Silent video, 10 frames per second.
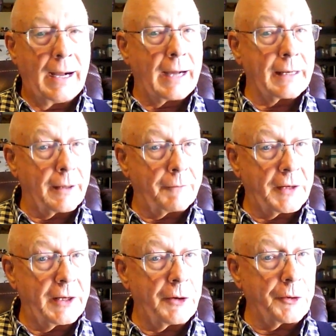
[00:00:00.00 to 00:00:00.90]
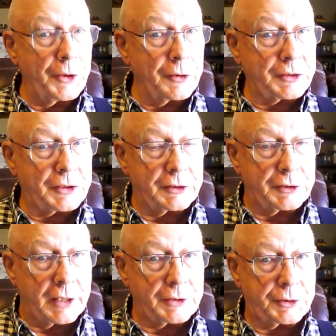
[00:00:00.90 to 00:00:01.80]
I'd love to hear your
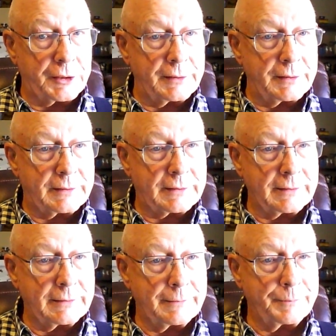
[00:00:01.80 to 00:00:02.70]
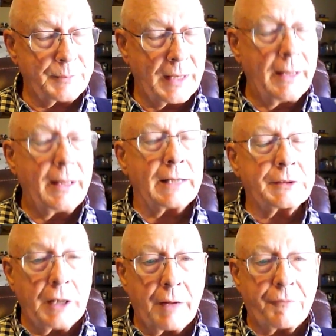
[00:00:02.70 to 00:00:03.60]
suggestions.
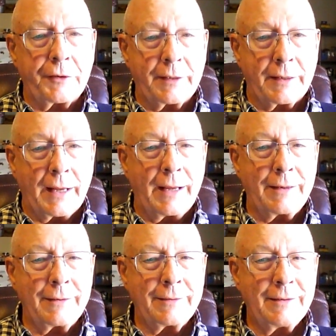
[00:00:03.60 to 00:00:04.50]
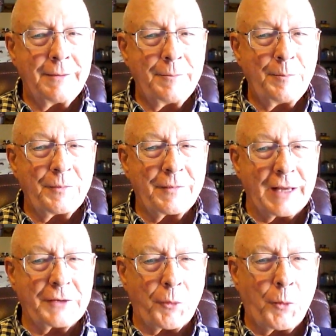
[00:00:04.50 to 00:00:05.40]
That's enough for today.
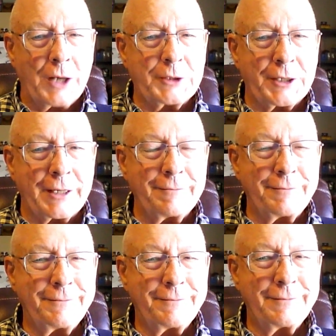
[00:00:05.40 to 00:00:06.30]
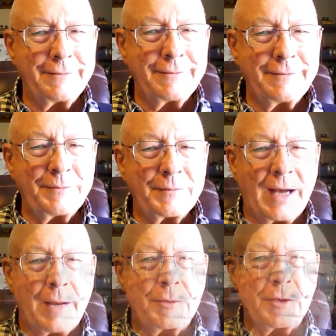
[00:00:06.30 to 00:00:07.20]
Thanks for watching.
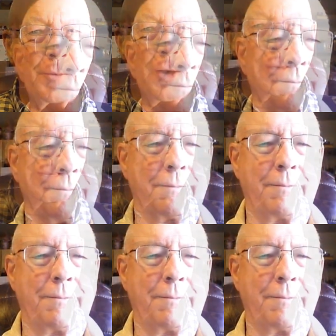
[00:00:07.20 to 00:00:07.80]
I'm Tim Hawkins.